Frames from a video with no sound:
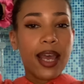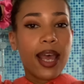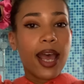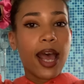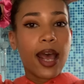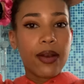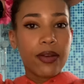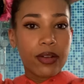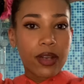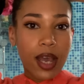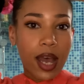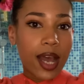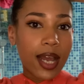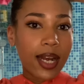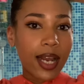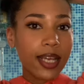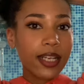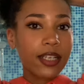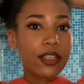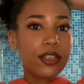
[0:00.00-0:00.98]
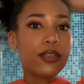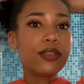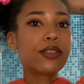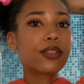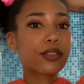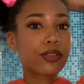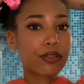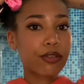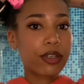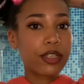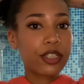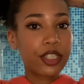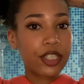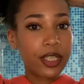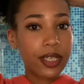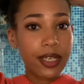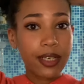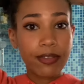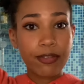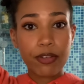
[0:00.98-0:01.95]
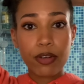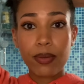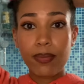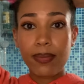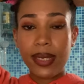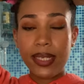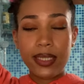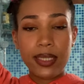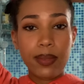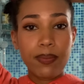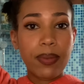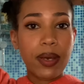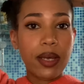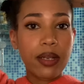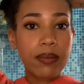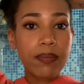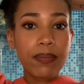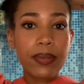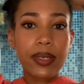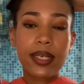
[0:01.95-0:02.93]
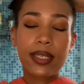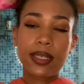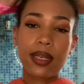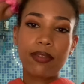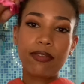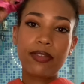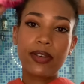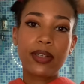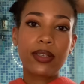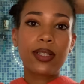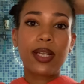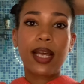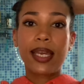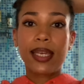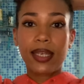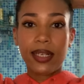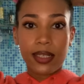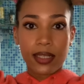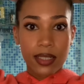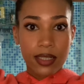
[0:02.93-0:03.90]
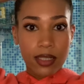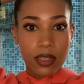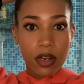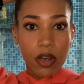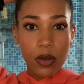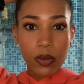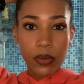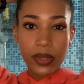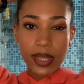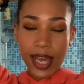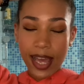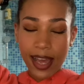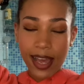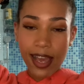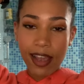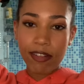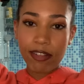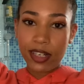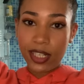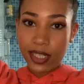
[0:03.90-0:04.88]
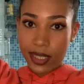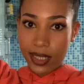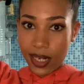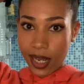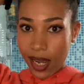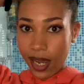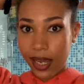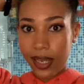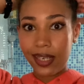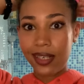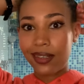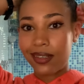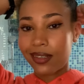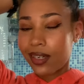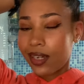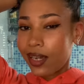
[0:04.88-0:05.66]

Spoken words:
and I like to use a scrunchie for a messy bun because I feel like it doesn't hold the hair in as tight